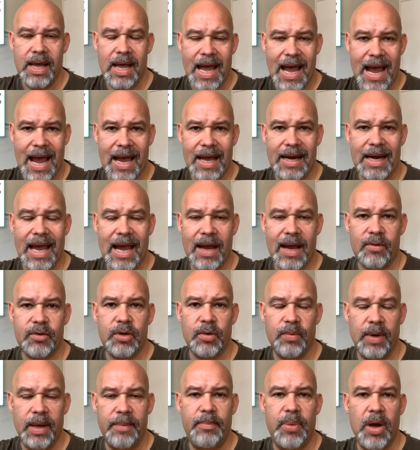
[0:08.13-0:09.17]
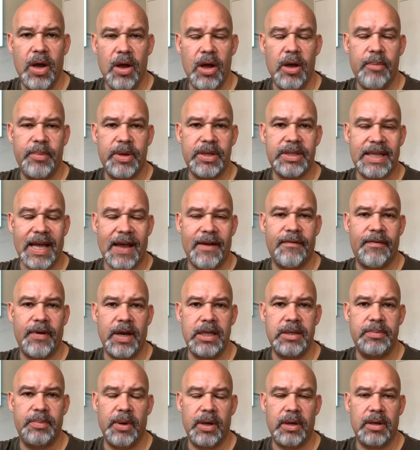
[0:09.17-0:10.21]
and how to repurpose that
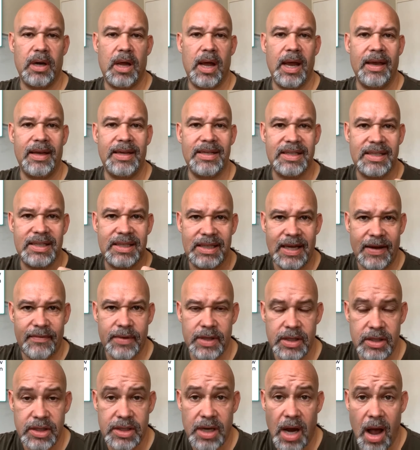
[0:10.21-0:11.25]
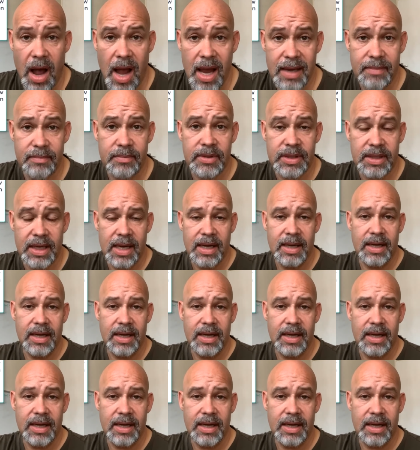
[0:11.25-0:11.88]
Facebook Live 7 times